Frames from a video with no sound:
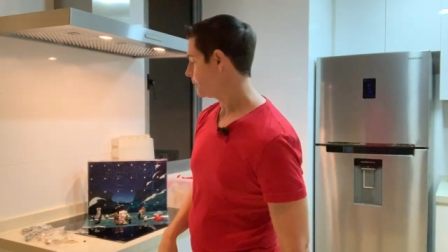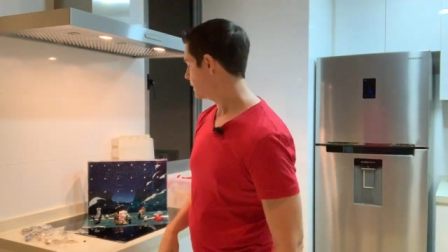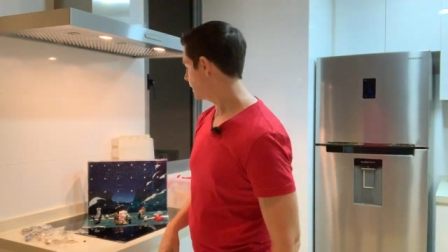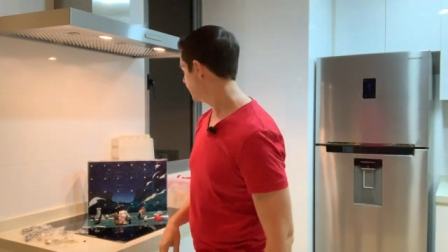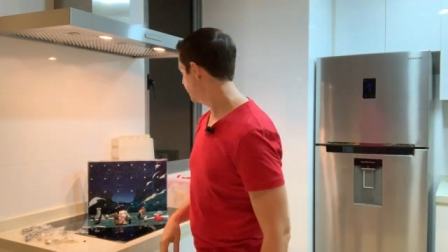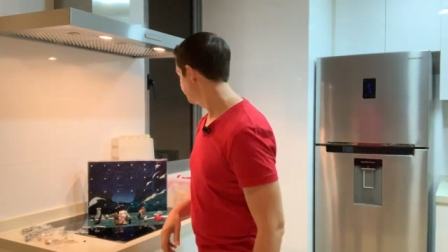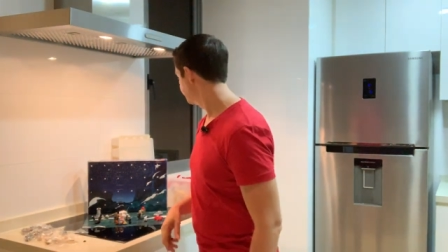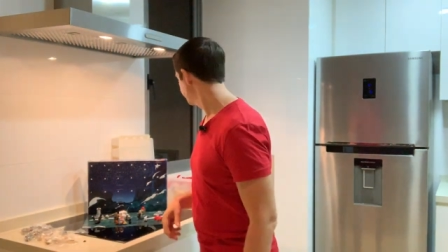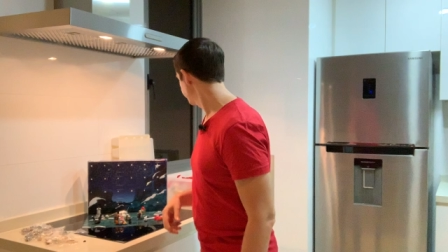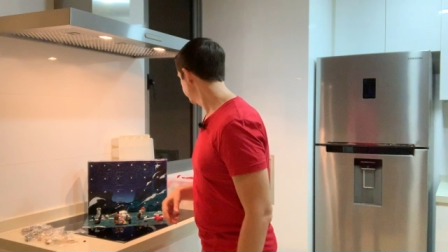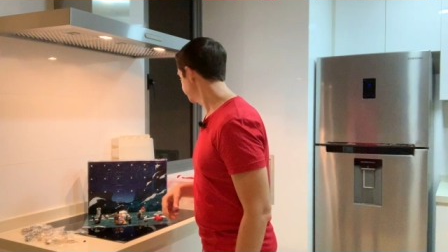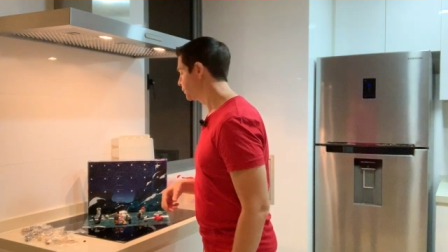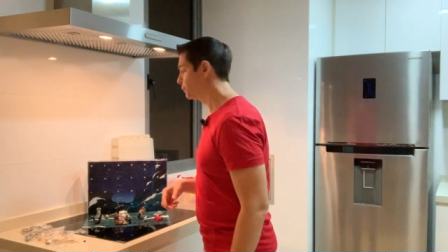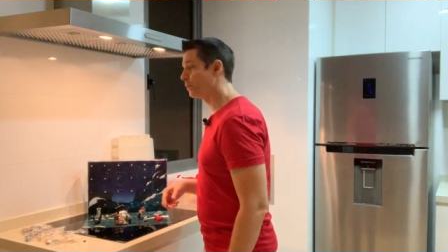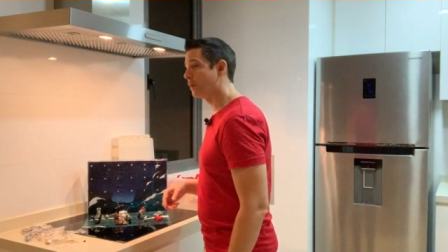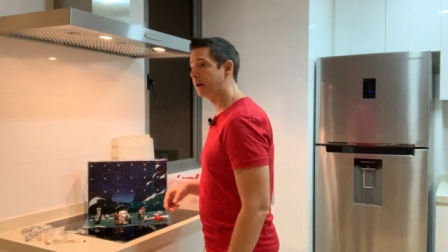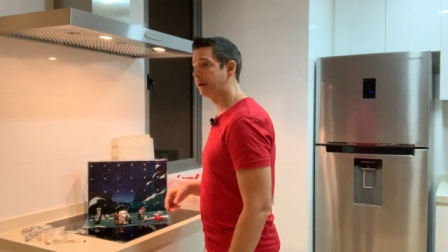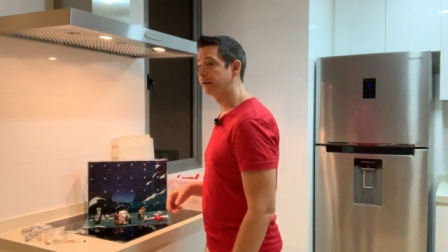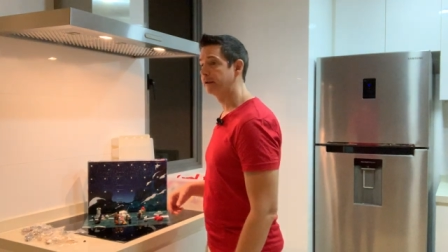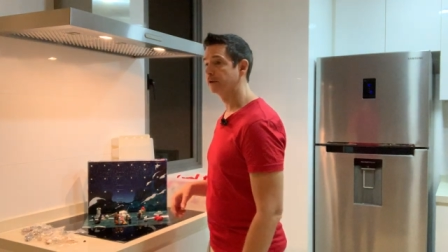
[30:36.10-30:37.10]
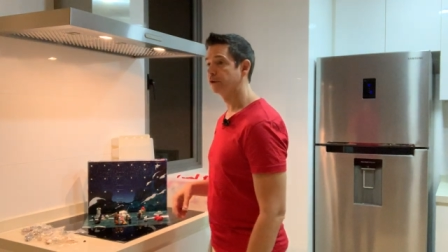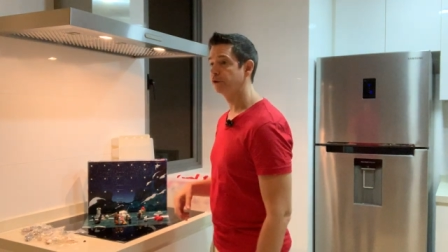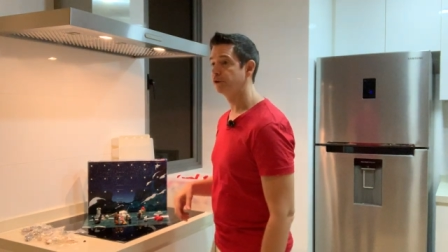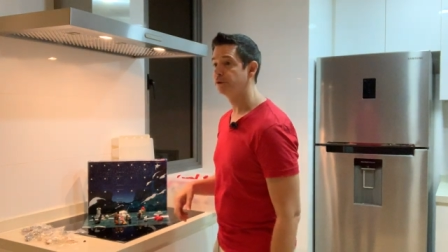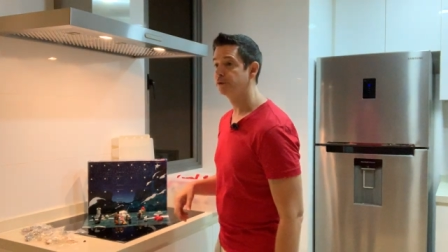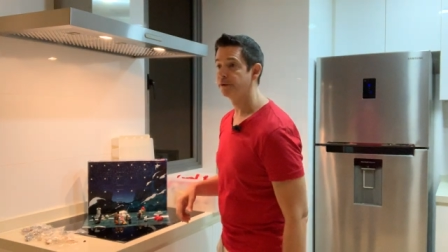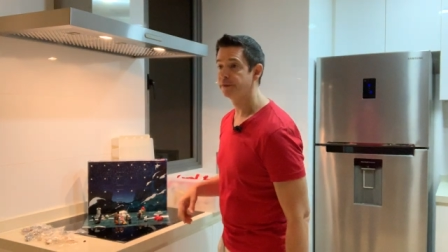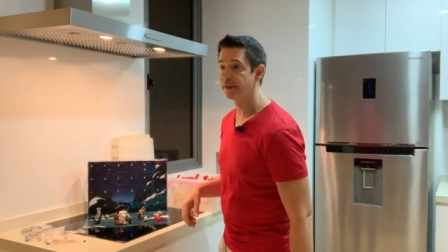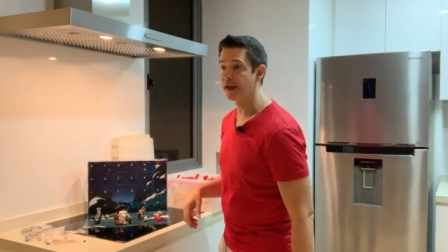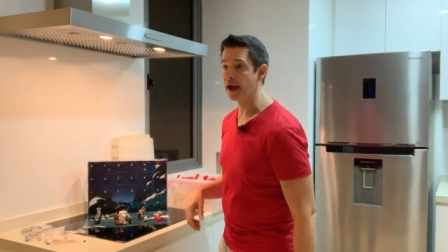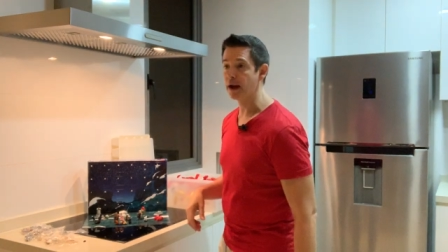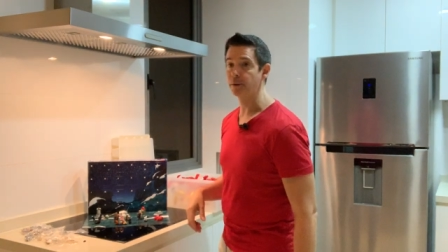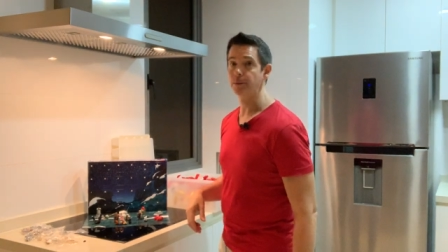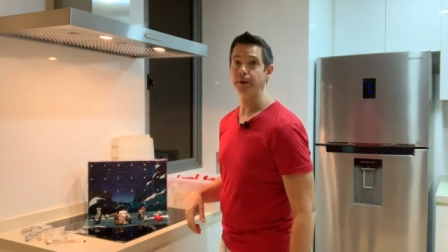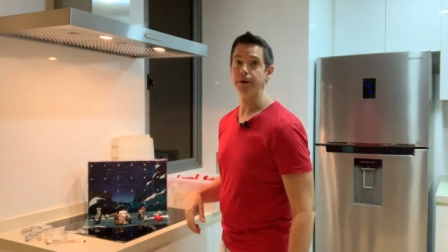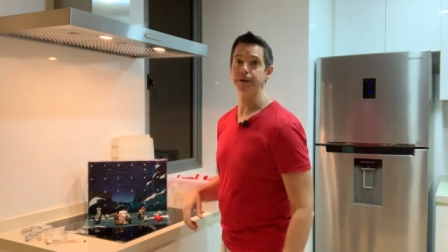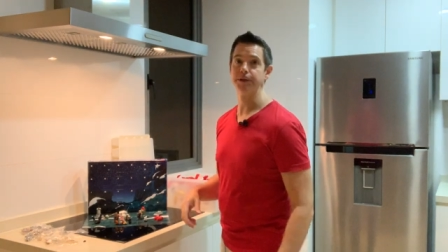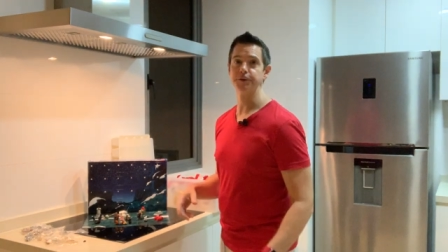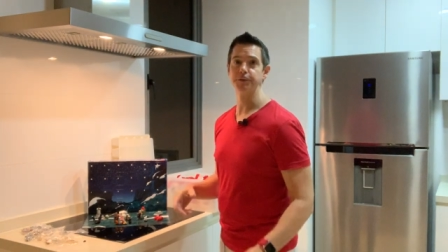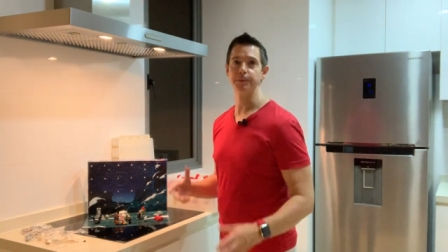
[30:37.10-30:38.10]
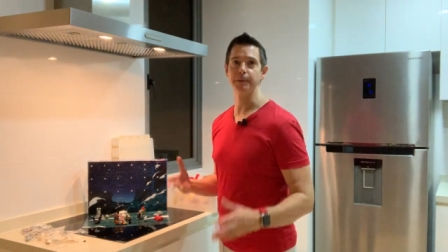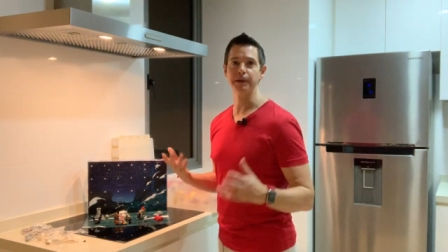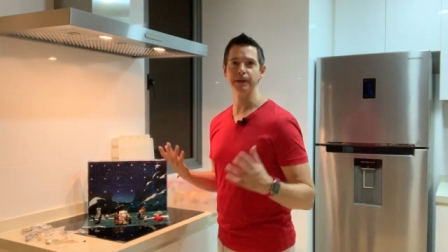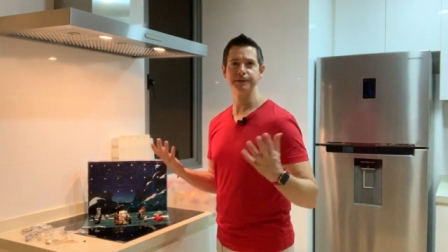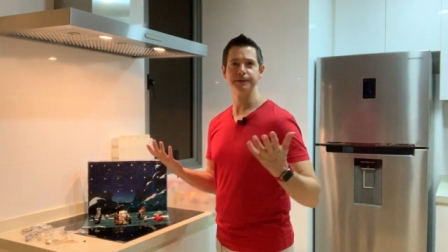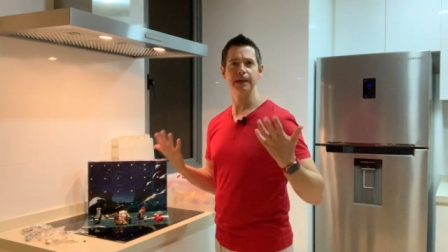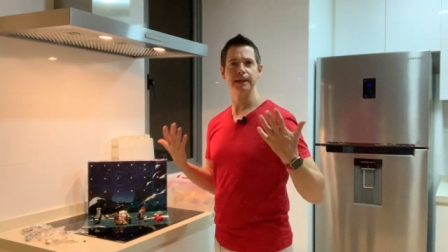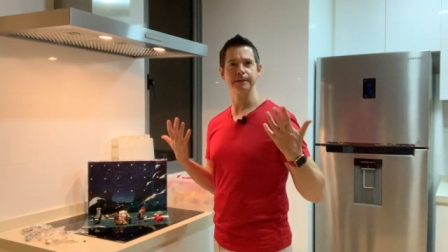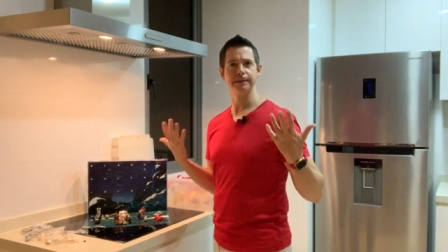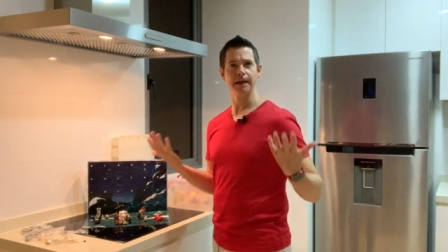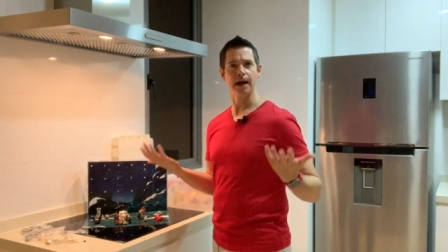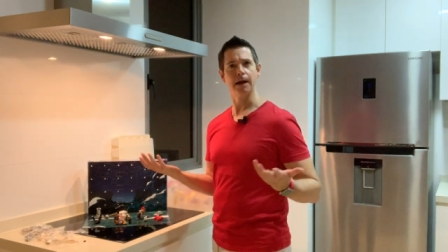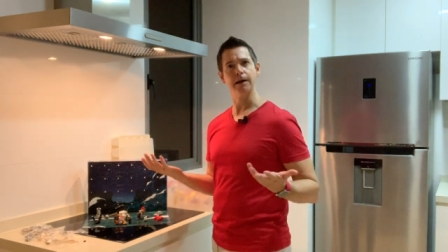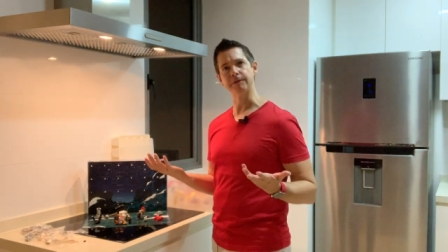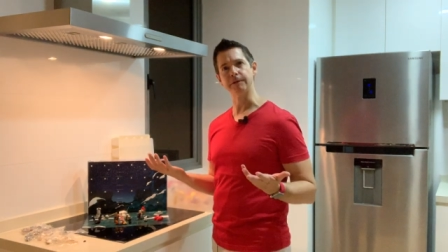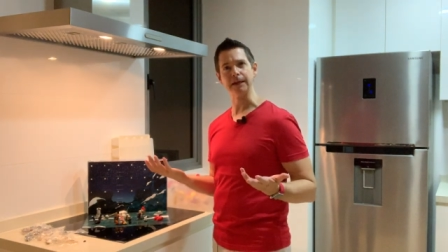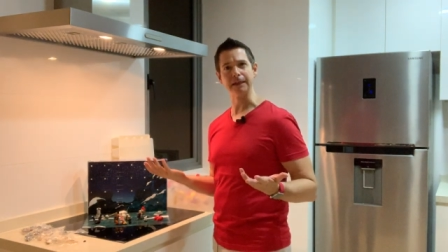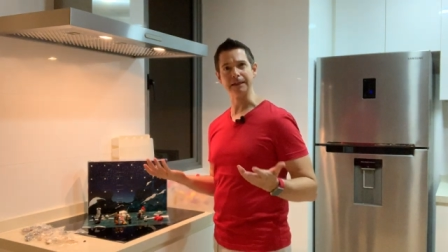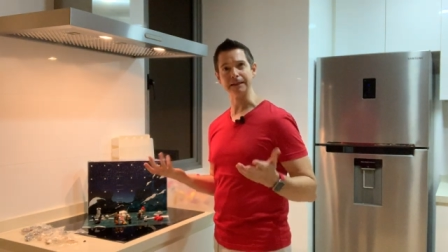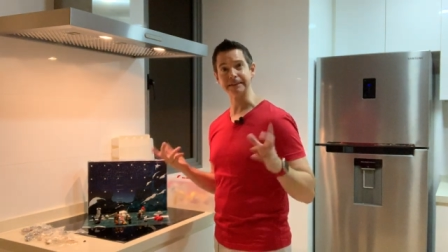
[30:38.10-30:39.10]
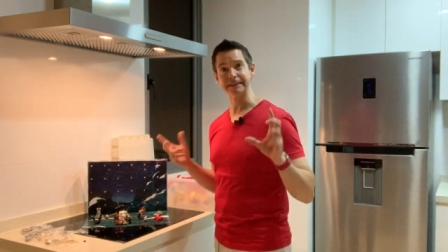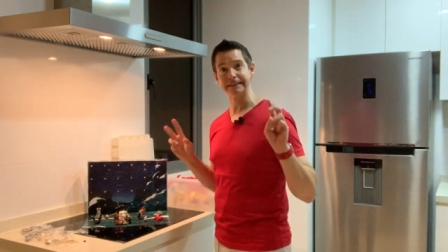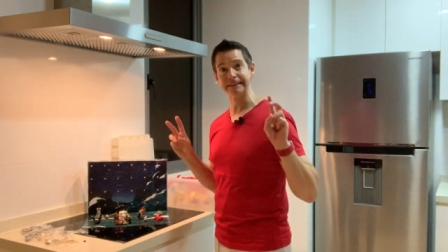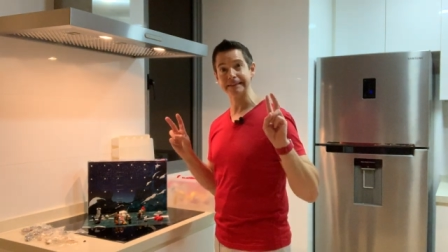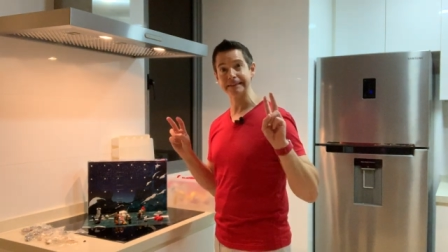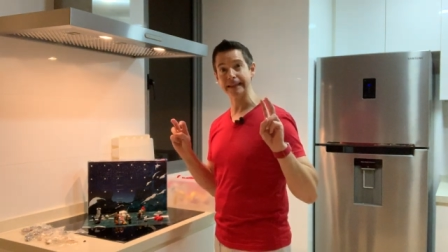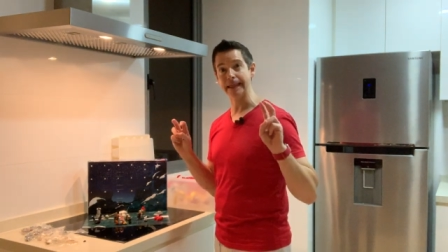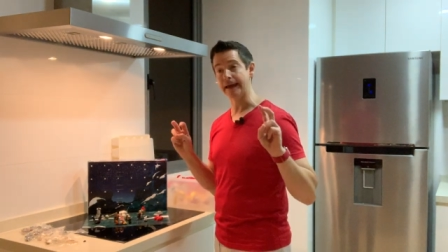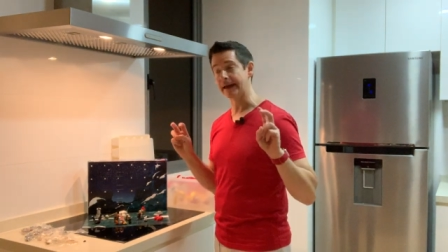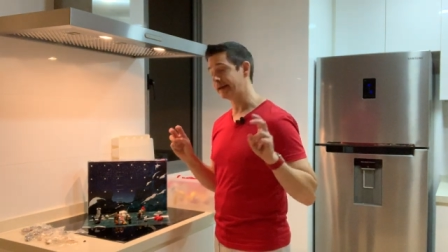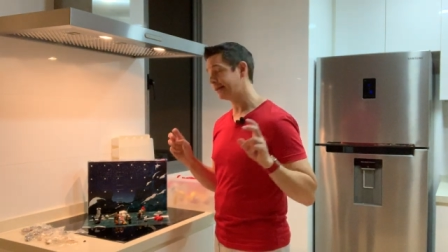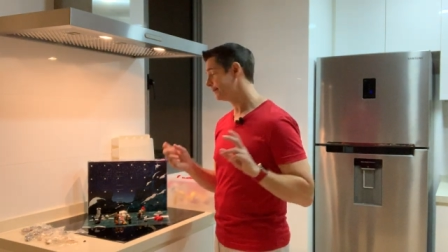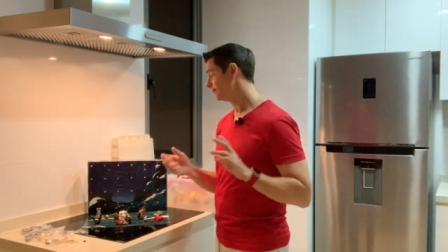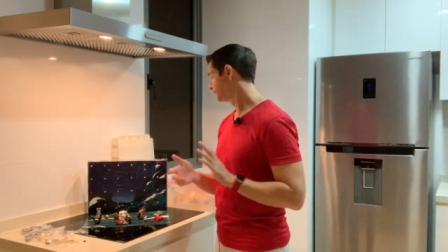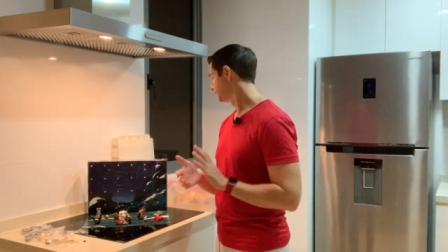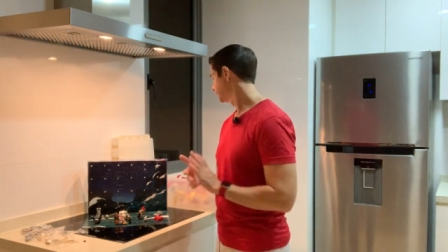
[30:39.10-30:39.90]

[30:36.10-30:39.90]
And the reason why I included that one is because that's kind of like a sleigh.